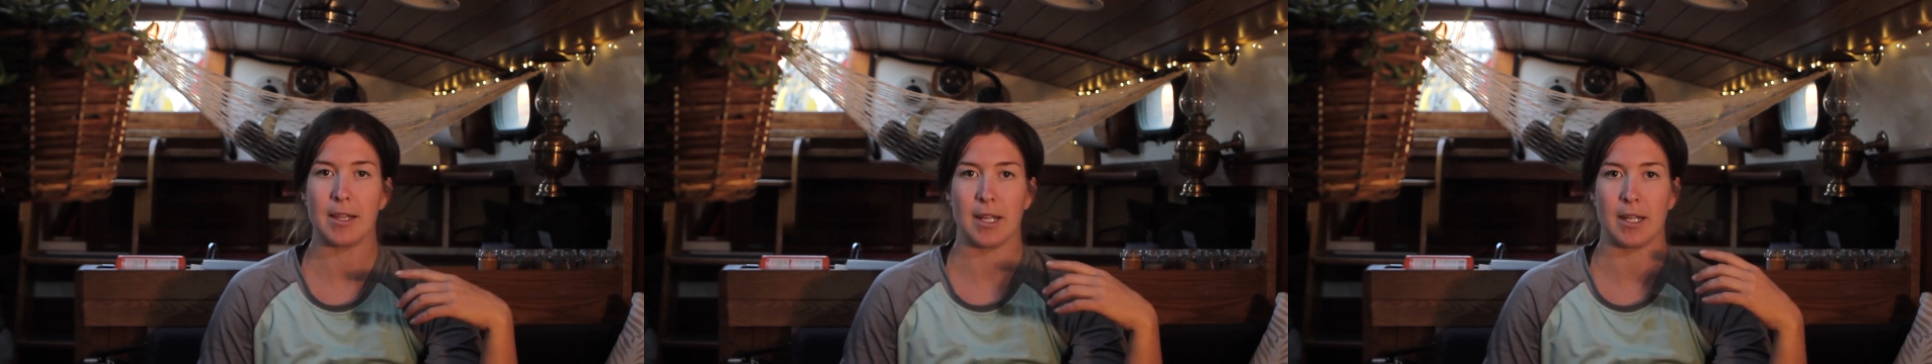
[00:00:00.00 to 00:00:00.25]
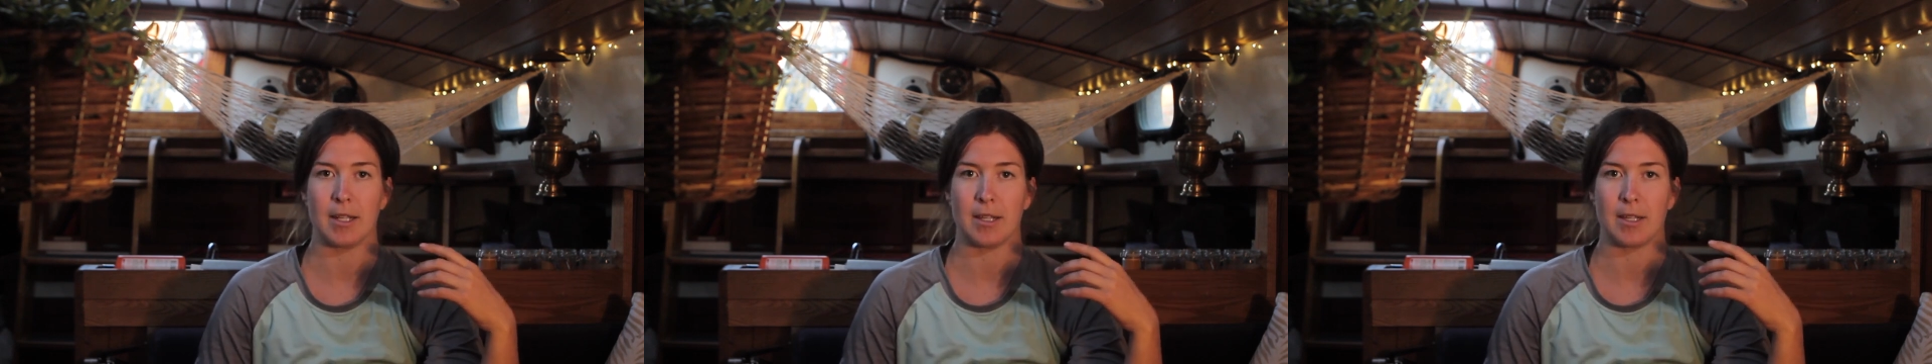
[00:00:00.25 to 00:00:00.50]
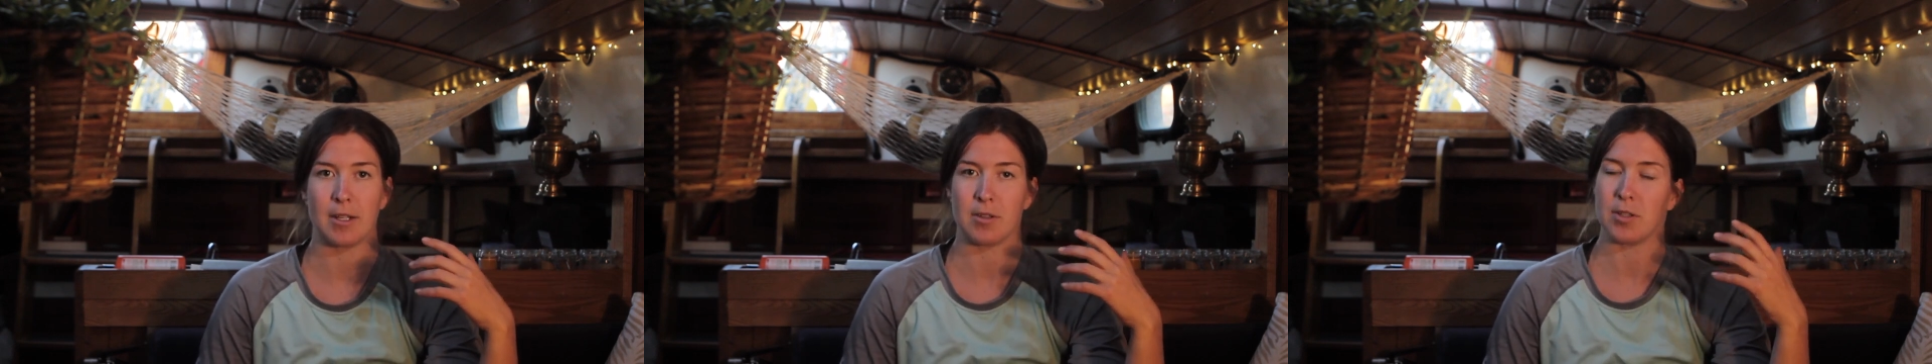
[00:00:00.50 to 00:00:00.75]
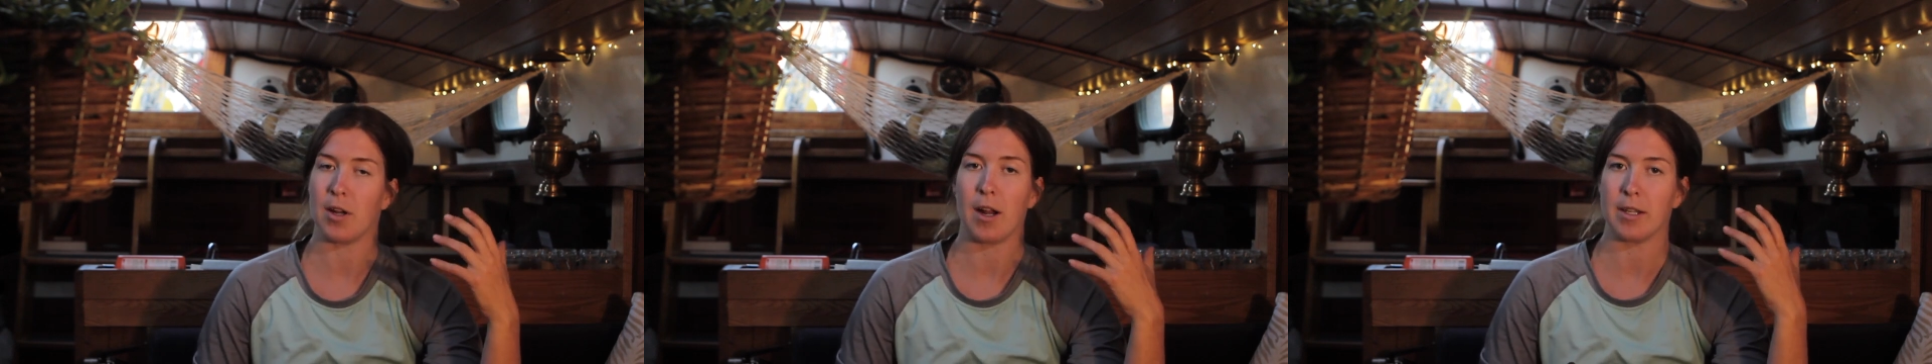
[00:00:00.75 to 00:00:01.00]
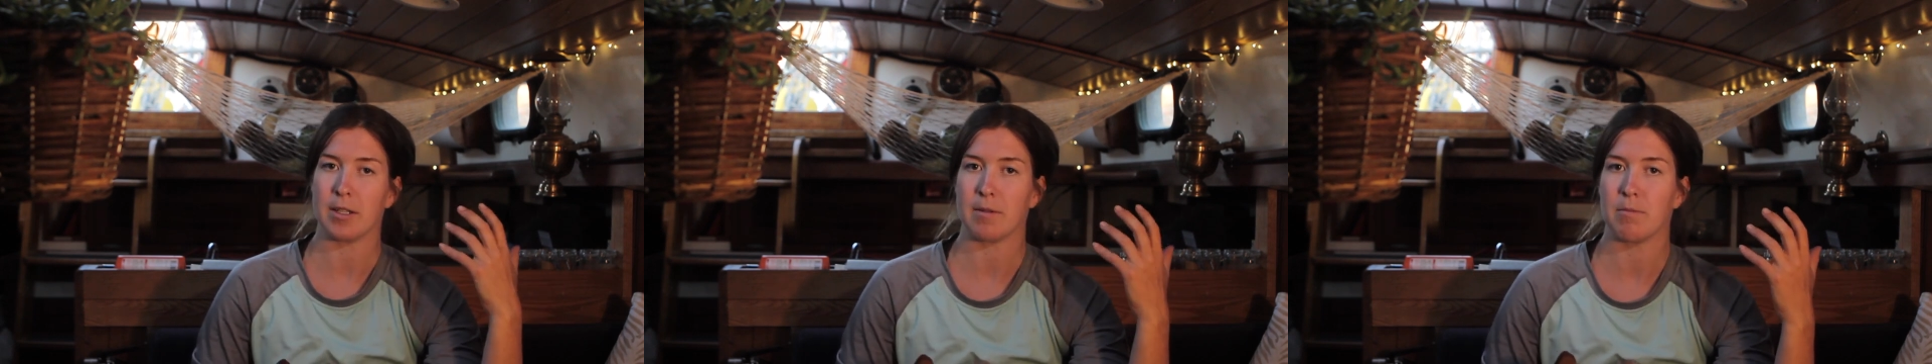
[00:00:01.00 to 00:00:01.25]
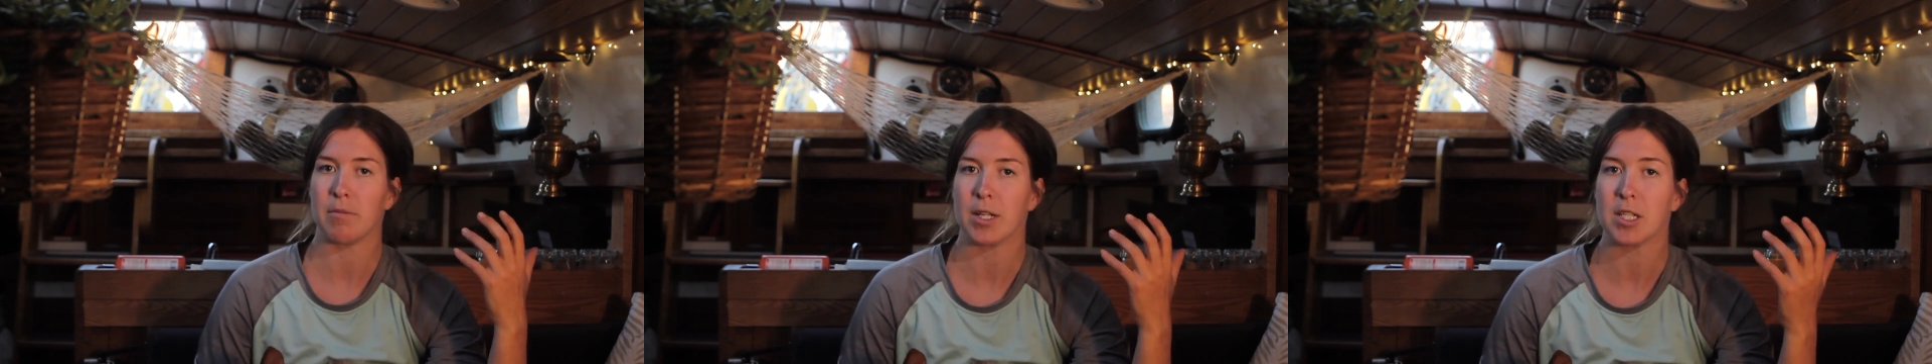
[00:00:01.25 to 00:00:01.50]
then there's not as
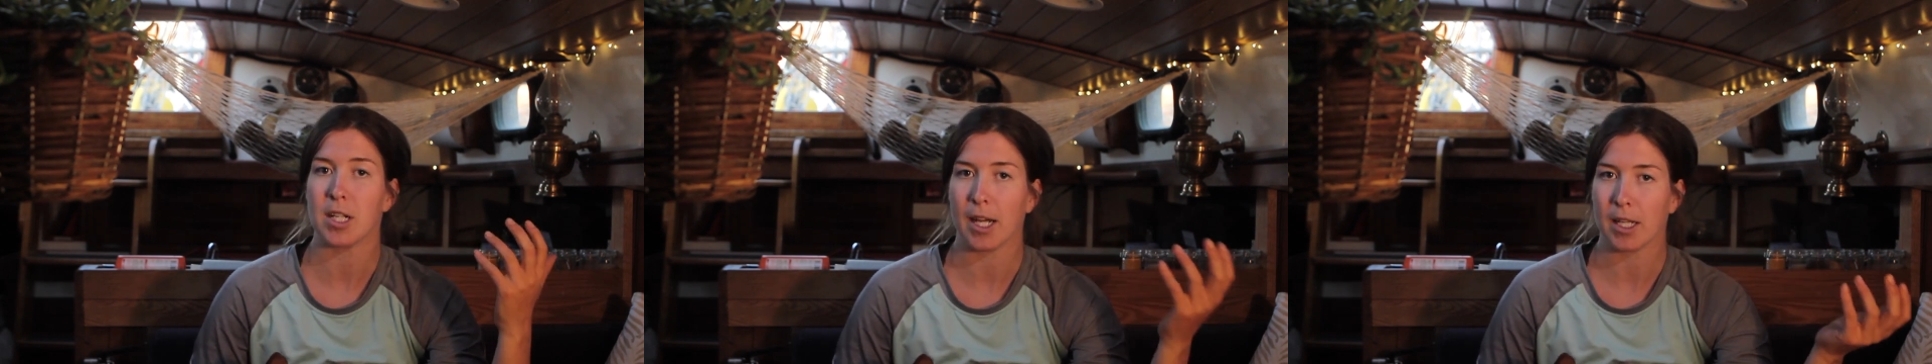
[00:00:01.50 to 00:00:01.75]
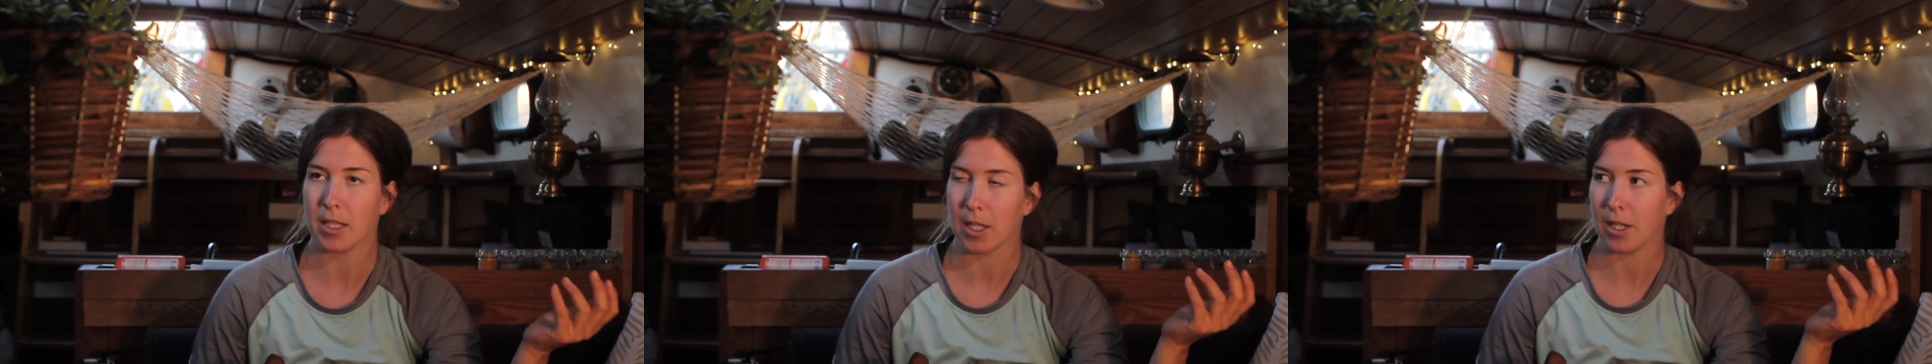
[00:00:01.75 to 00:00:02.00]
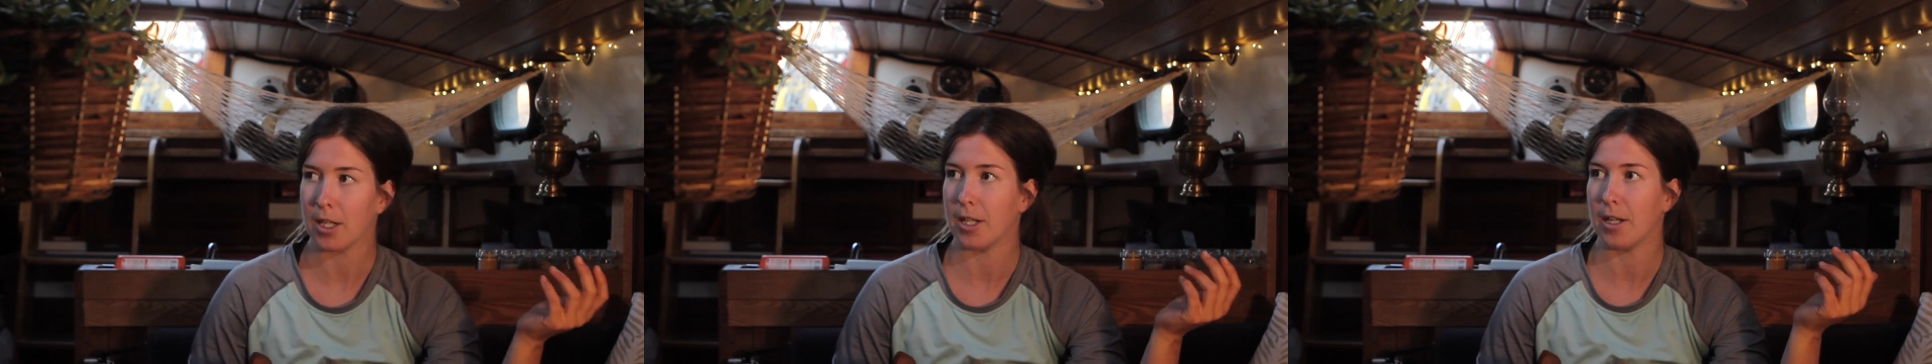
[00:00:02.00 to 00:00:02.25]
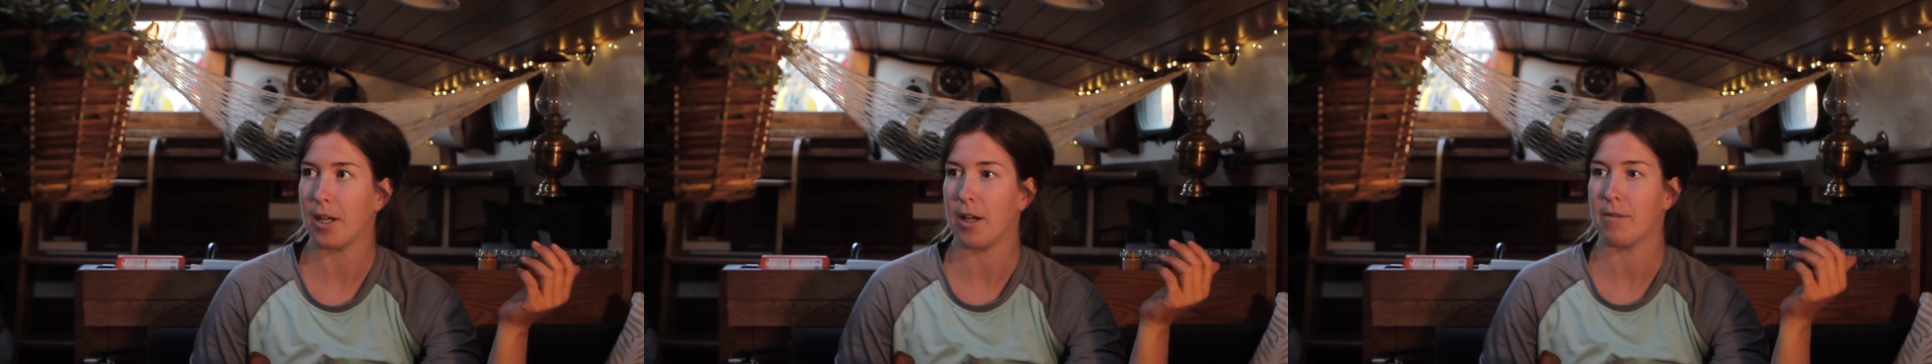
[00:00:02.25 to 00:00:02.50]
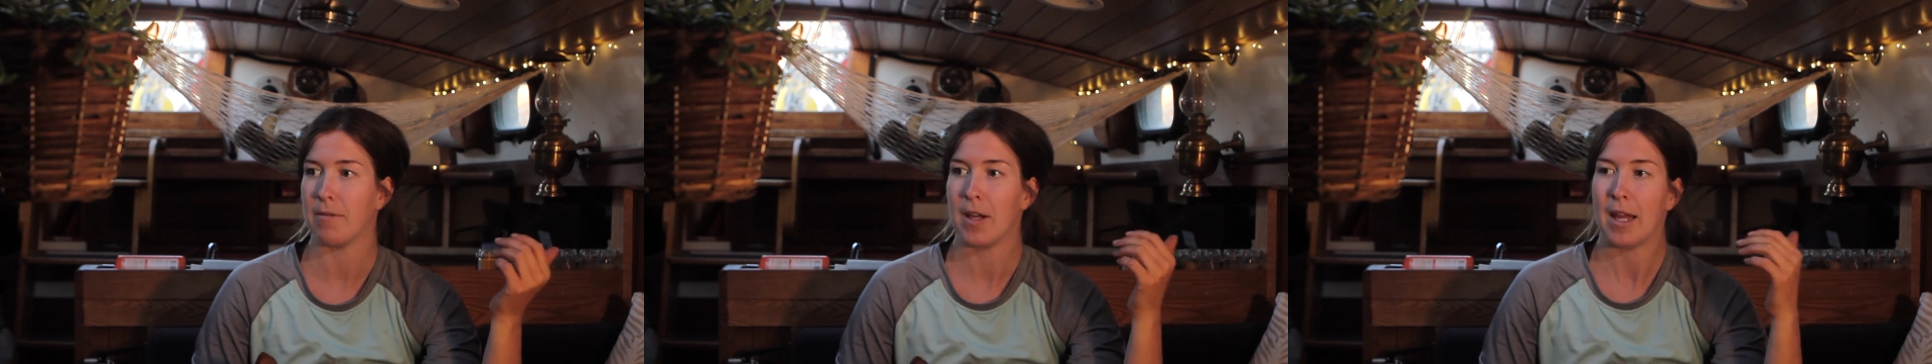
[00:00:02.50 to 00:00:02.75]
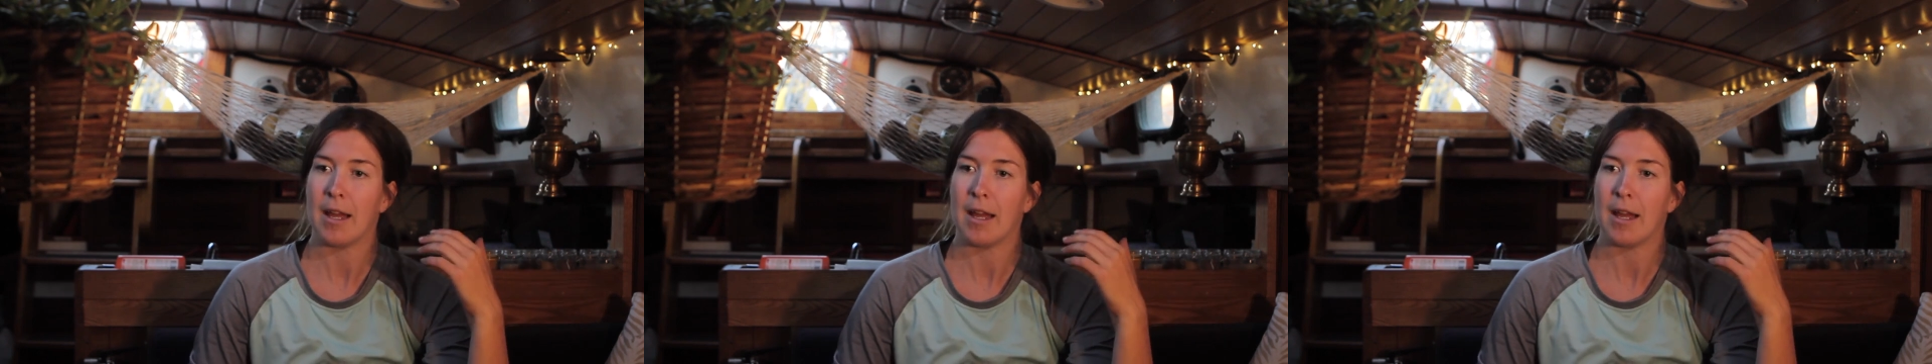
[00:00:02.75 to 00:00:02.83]
much likelihood of